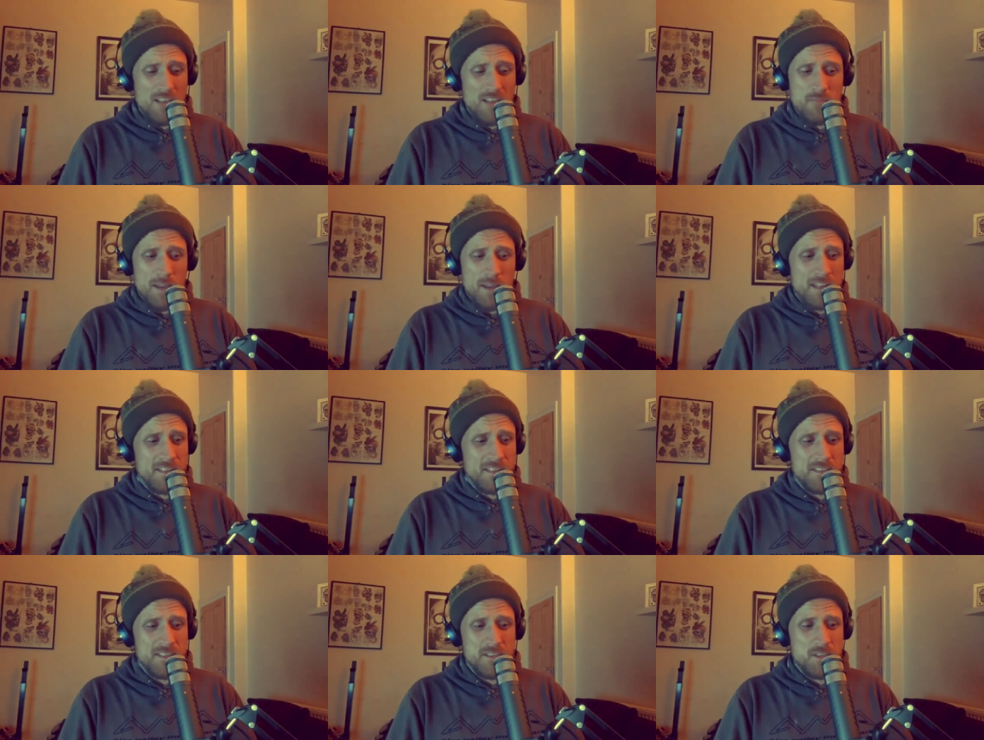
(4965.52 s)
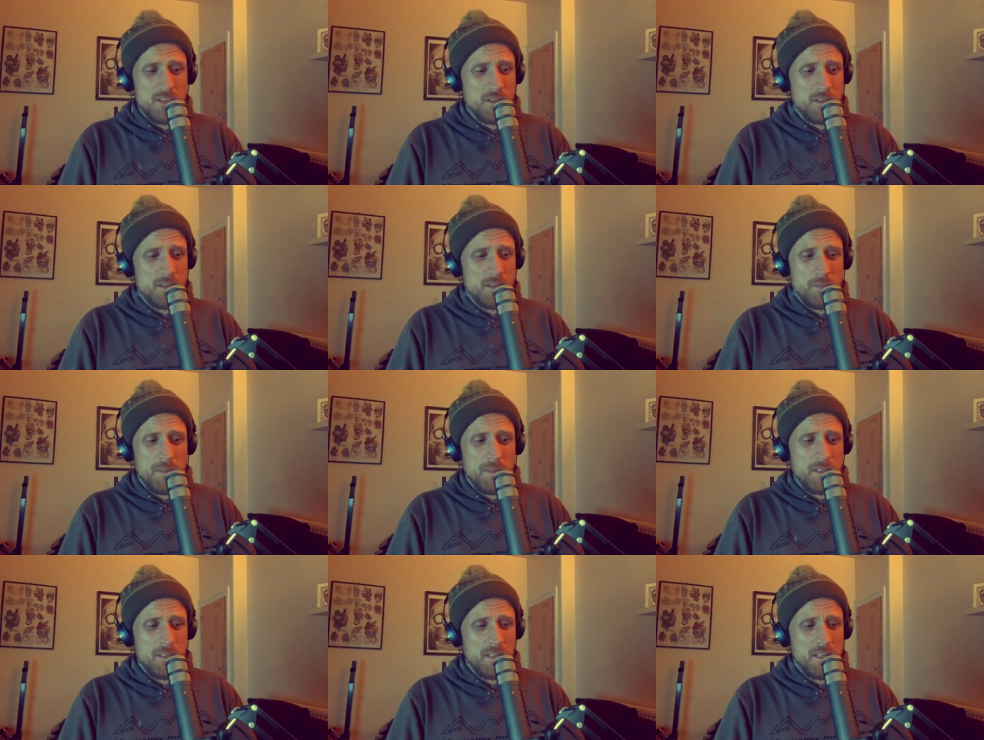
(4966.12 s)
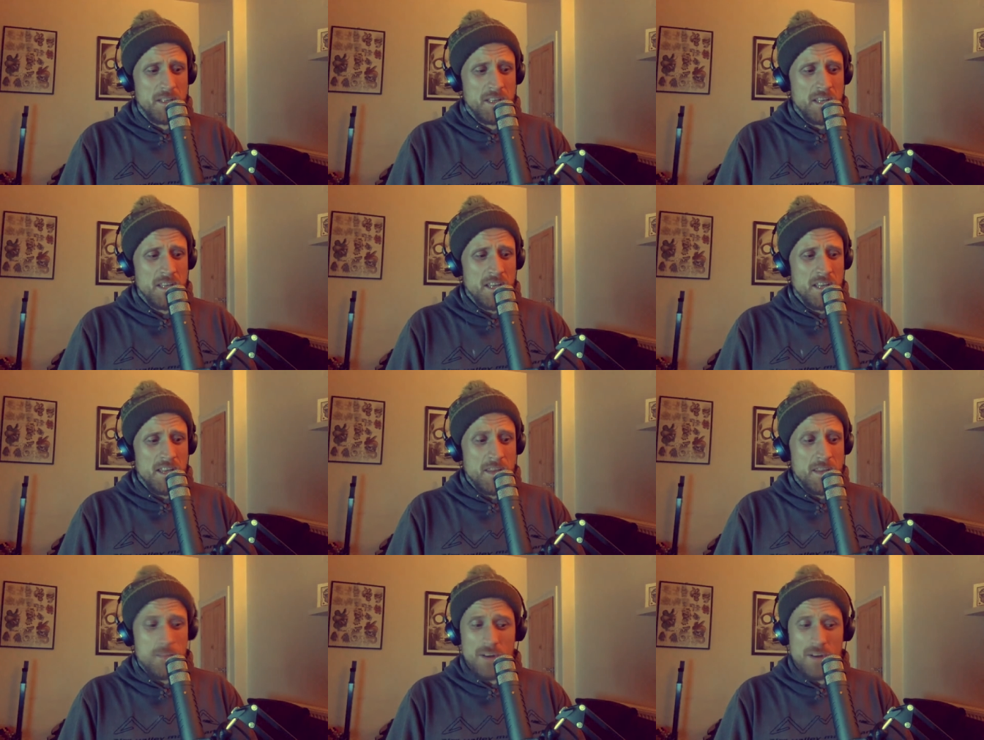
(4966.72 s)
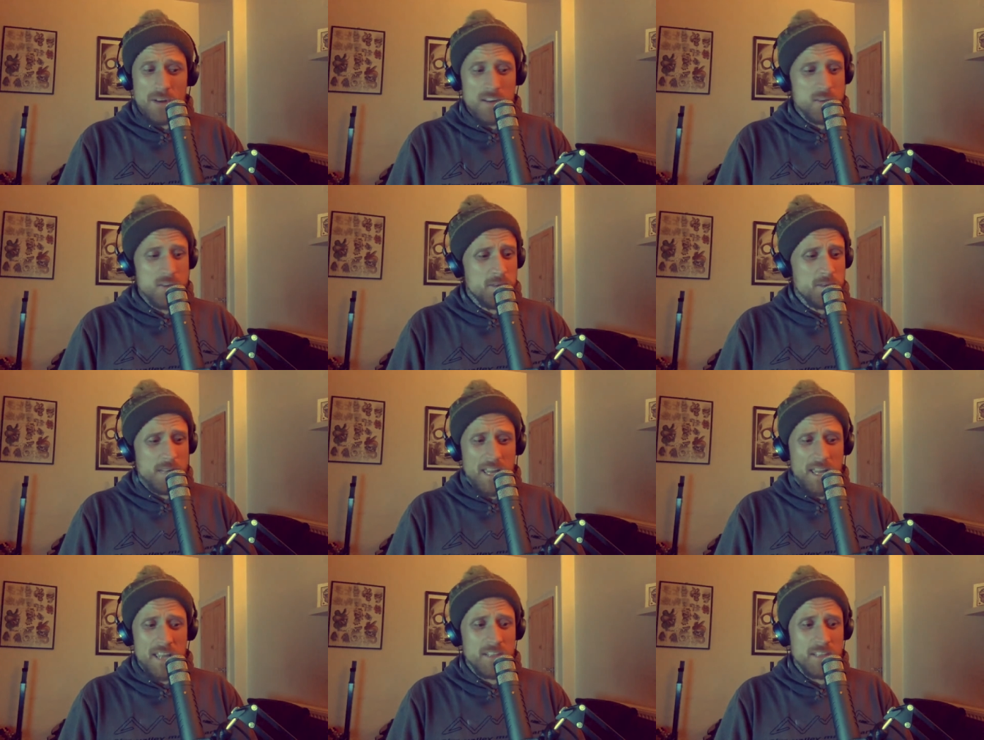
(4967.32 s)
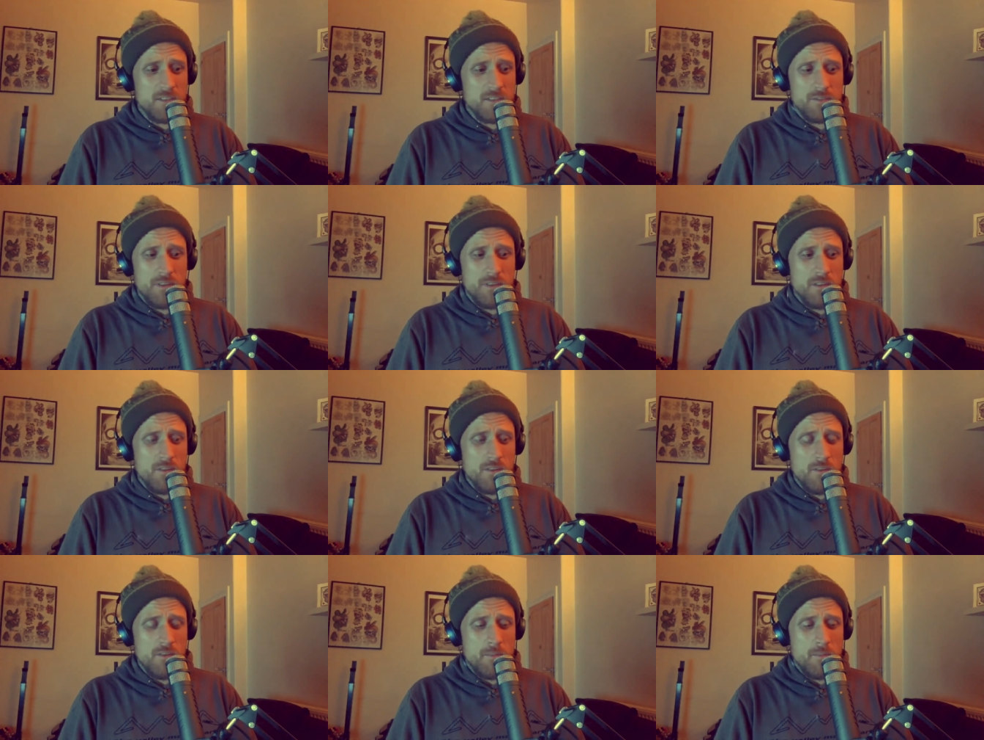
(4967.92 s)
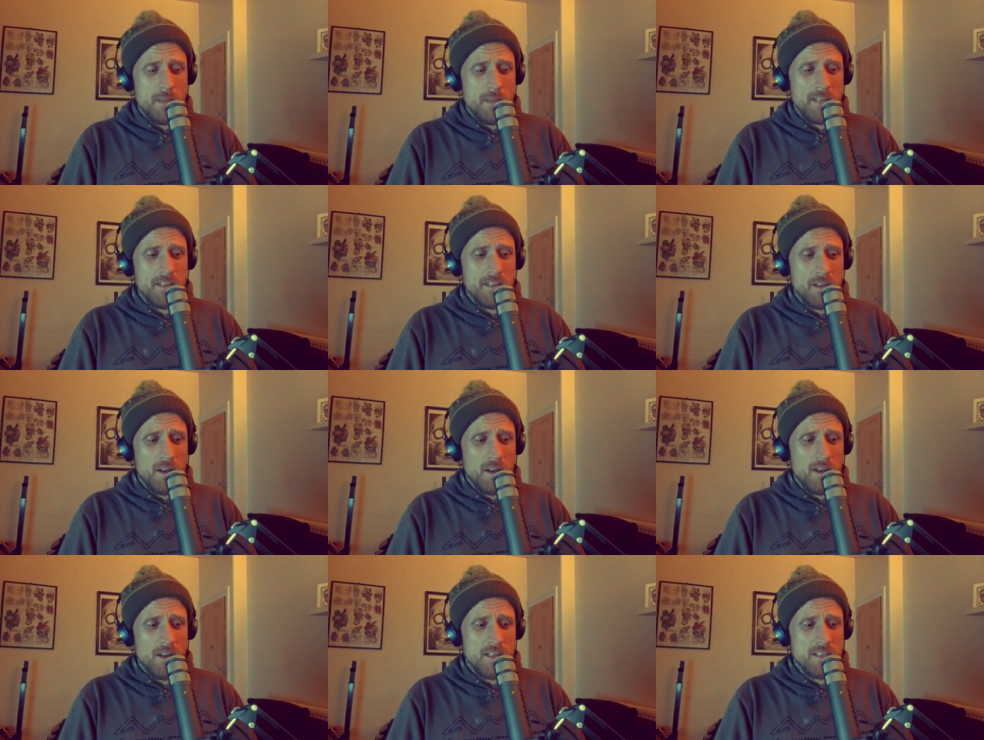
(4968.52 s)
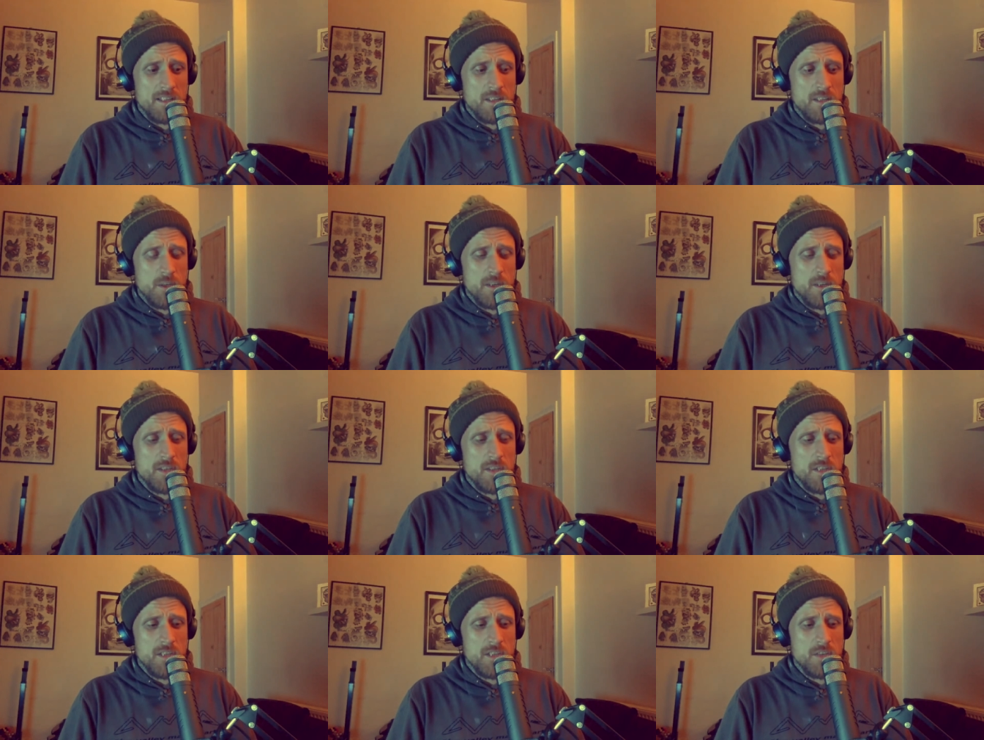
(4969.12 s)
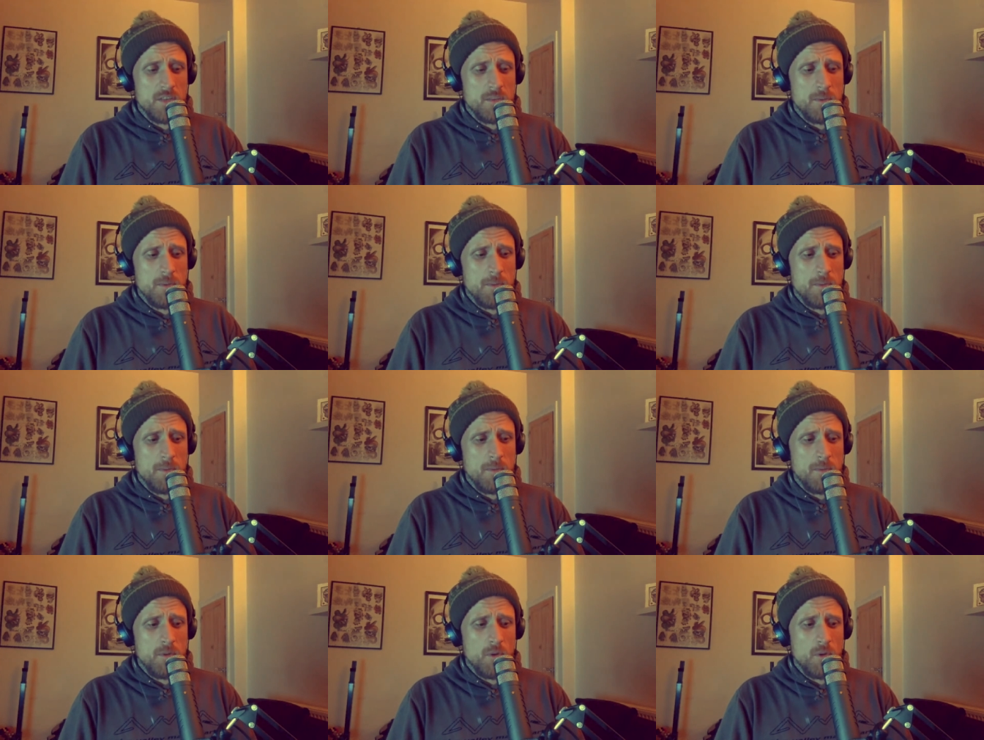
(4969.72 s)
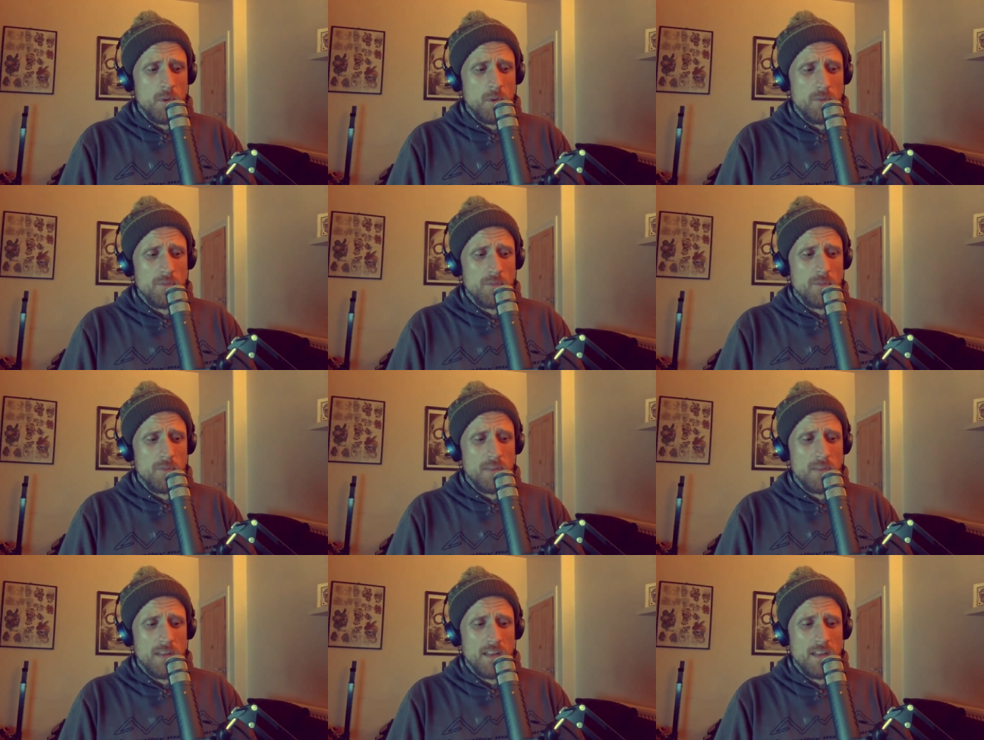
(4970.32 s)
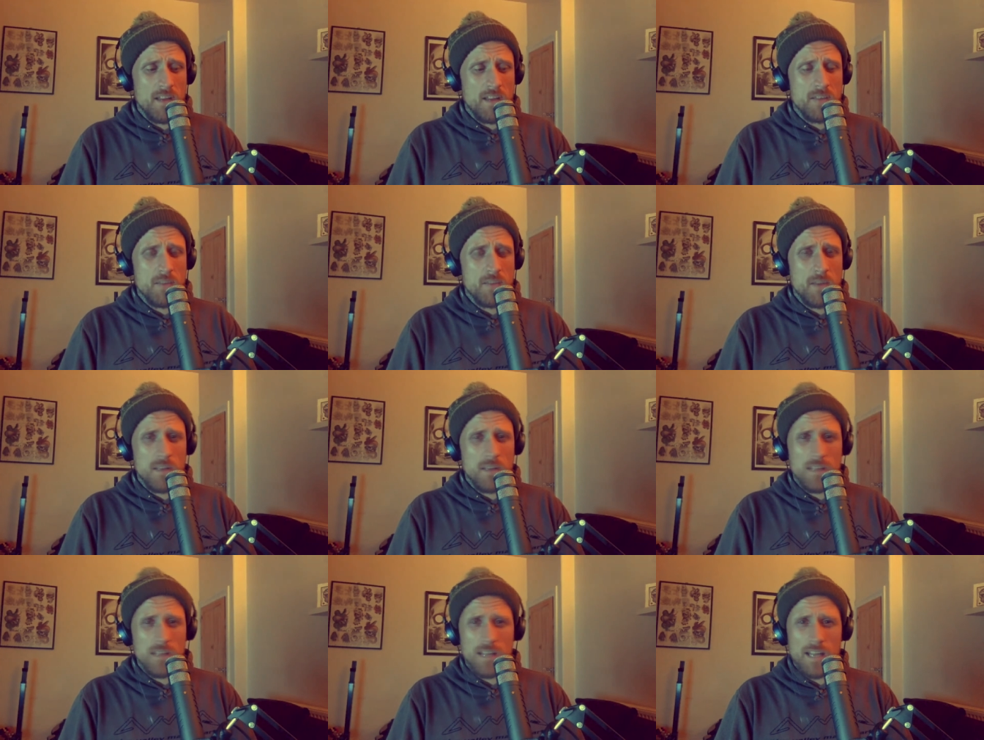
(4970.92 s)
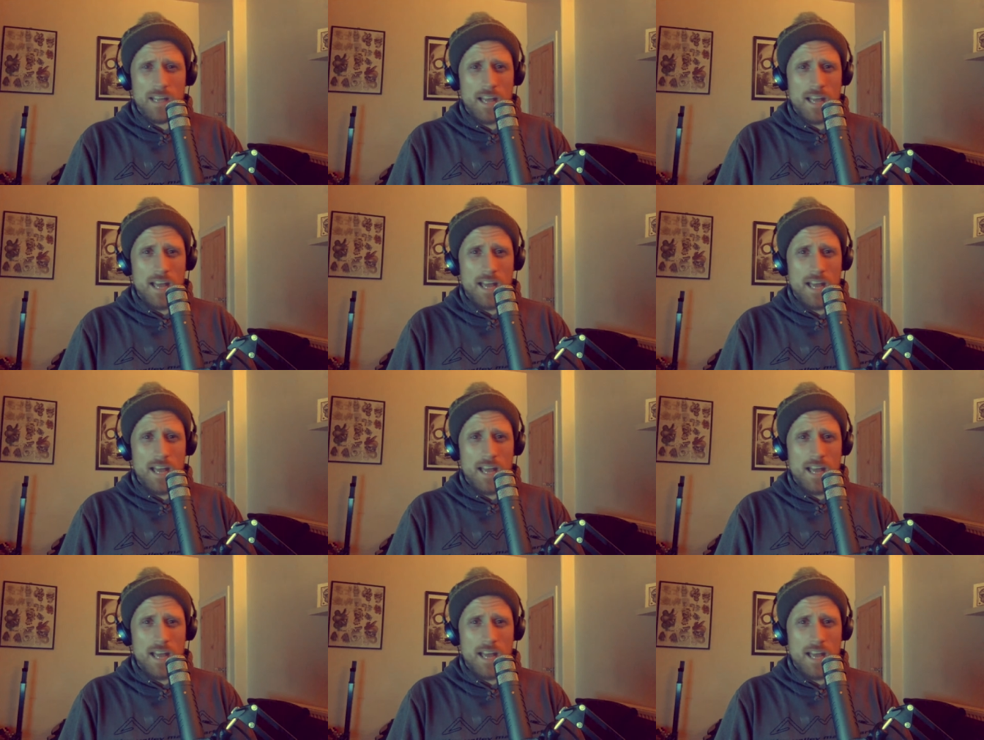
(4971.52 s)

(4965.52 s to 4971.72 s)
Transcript: balance. You know what I mean? The pressure again of being an artist, and you see so many people going through that as well.